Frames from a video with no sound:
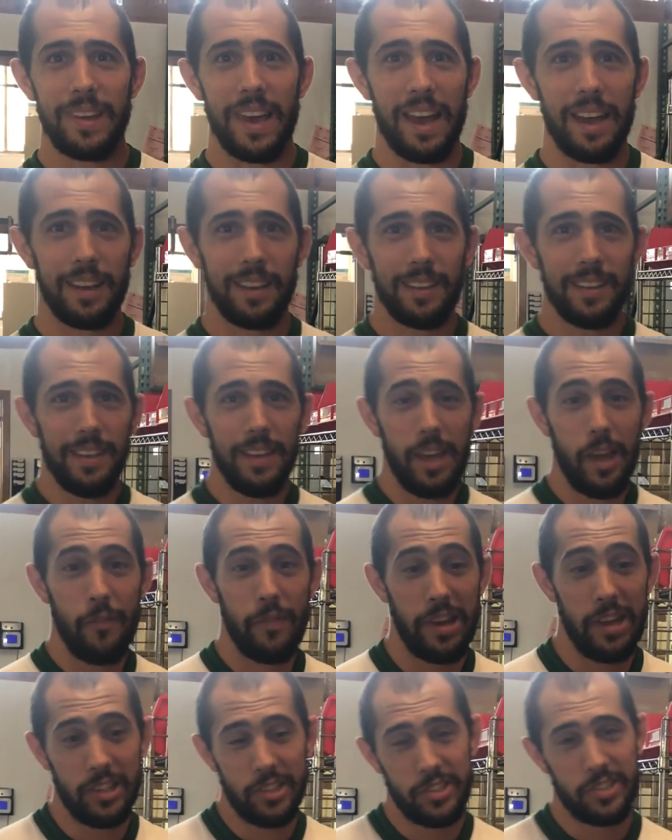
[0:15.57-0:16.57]
Yeah. I
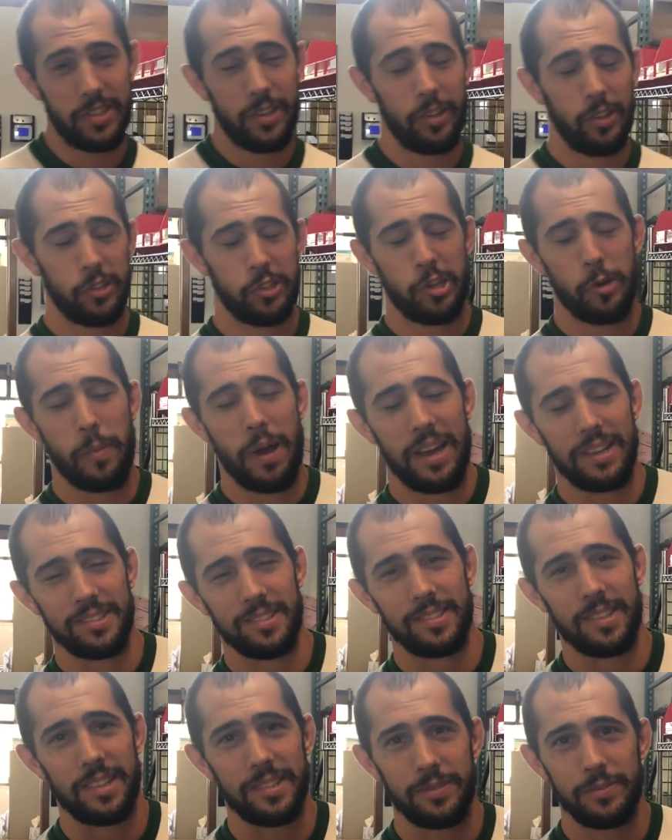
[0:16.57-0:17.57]
mean, it just it
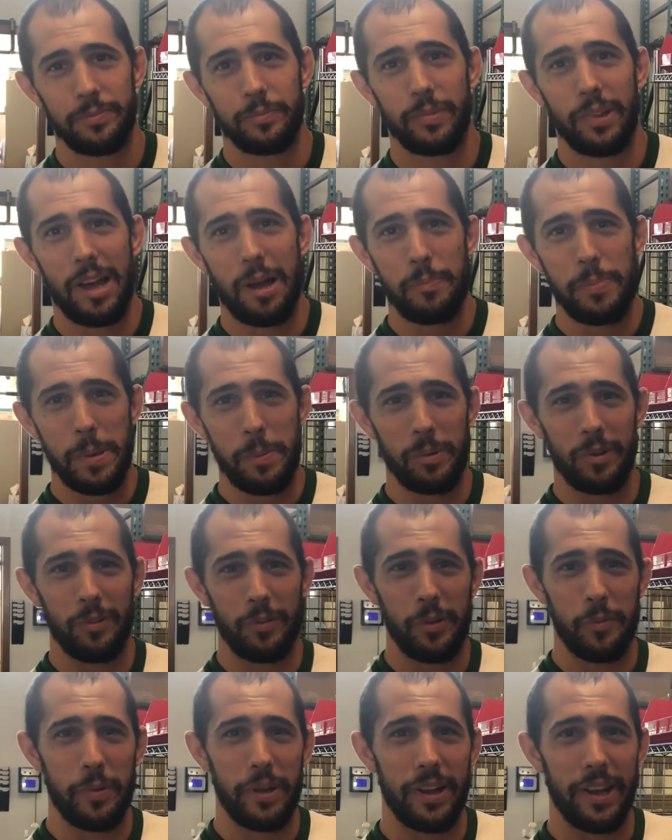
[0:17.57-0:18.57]
legitimizes us. A lot of people,
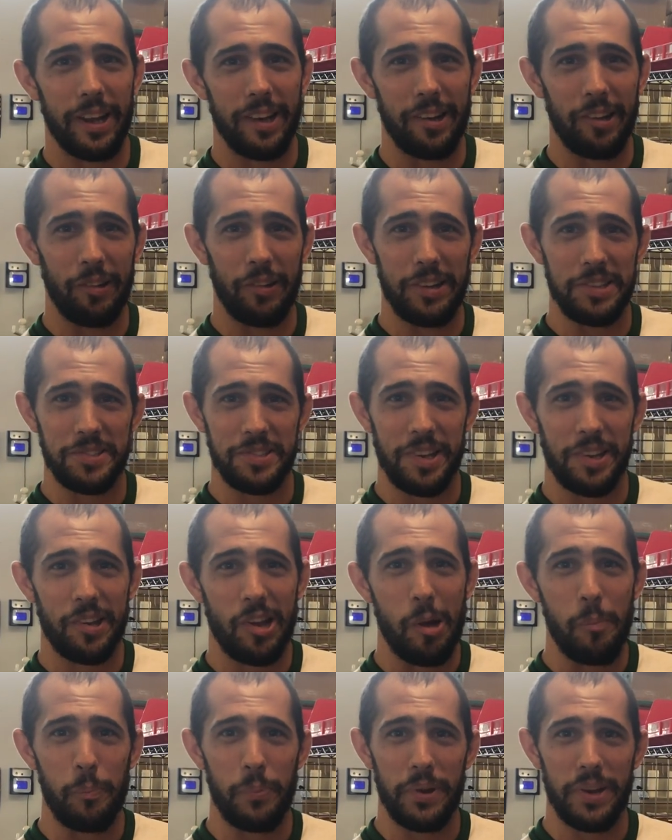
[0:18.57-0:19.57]
we've been like a holistic
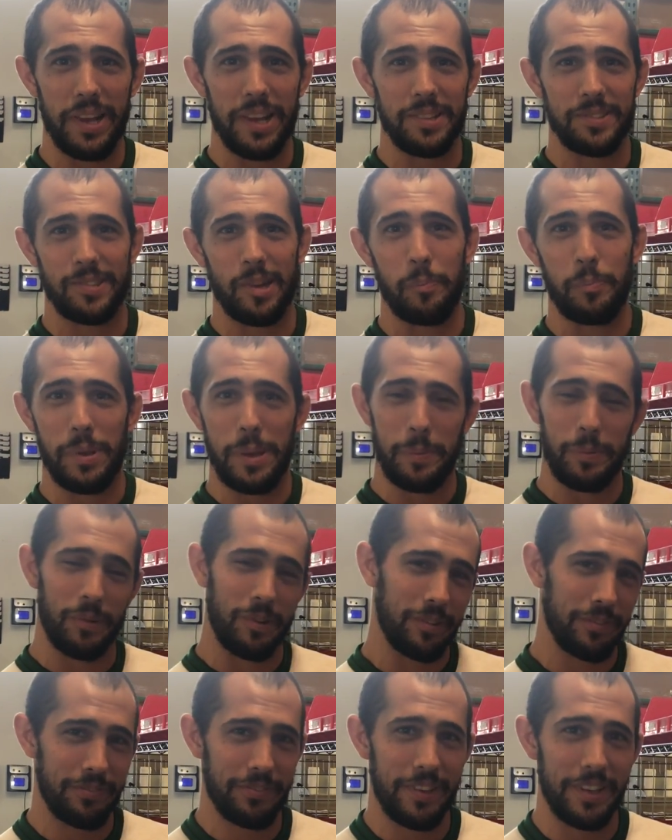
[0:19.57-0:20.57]
company. Some
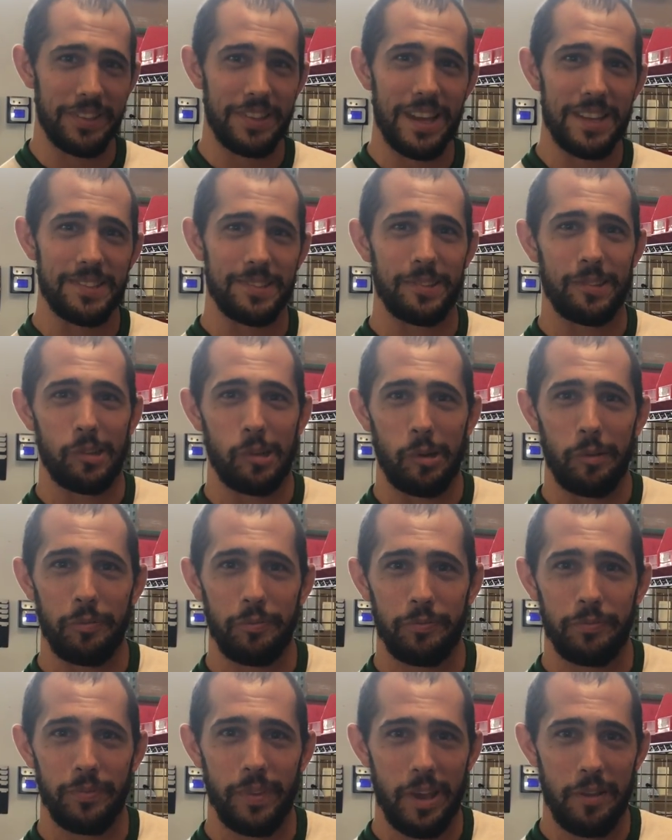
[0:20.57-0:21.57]
people think that's a little
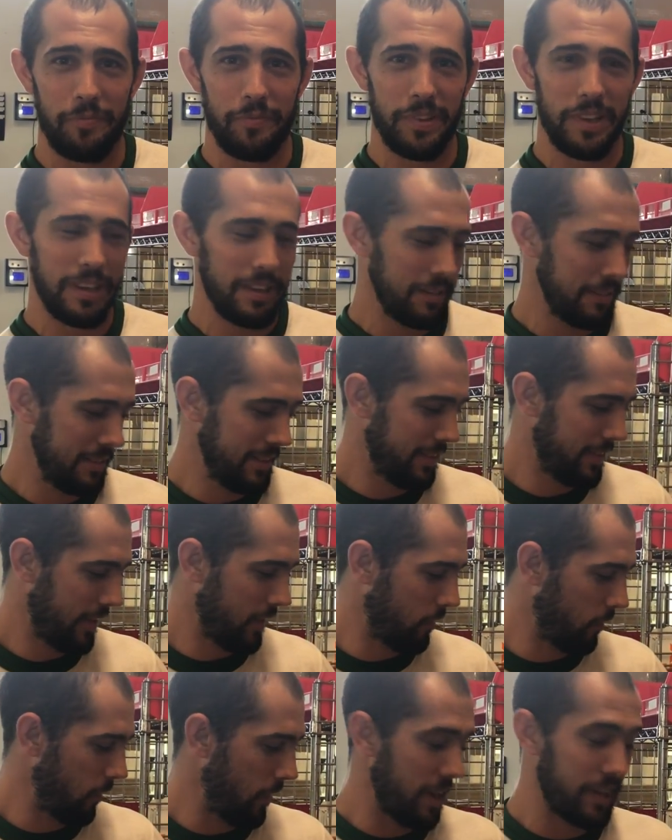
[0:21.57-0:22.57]
iffy.
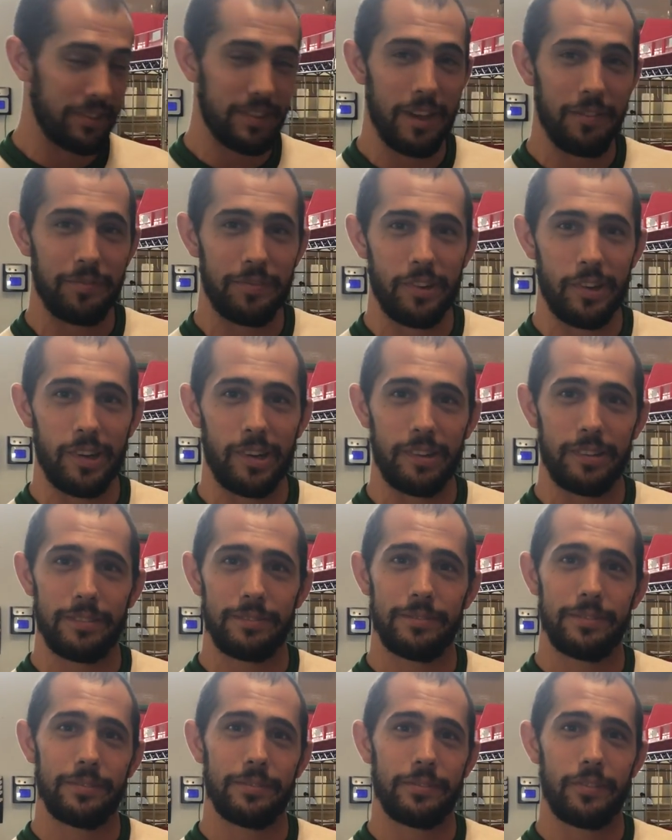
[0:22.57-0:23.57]
They don't like the, their
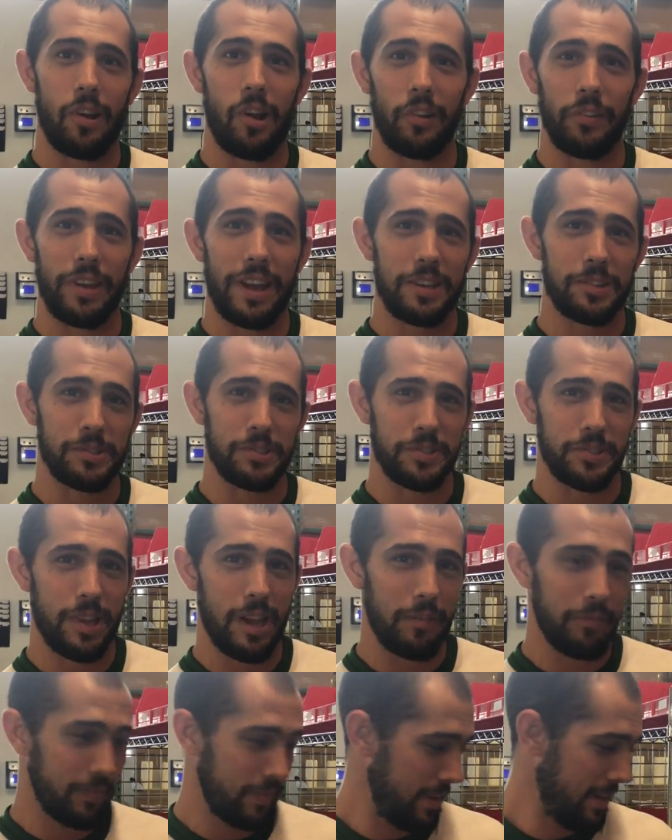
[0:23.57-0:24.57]
all natural
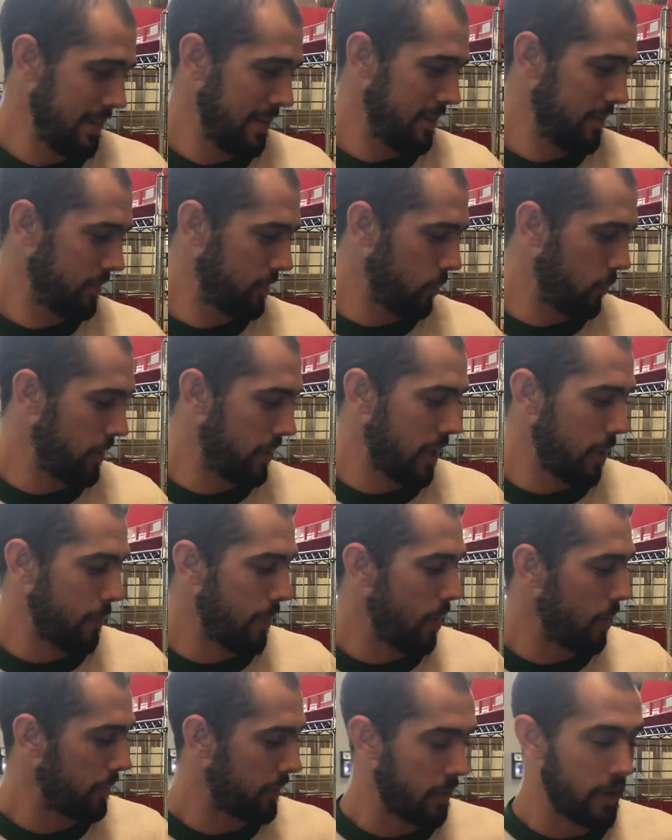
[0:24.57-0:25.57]
stuff. So we
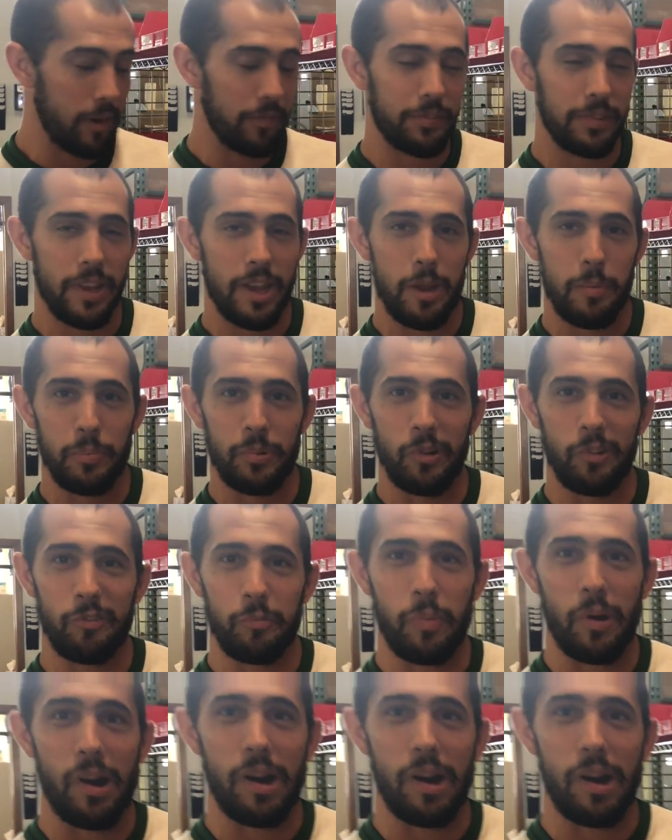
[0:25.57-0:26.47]
came out with our FDA approved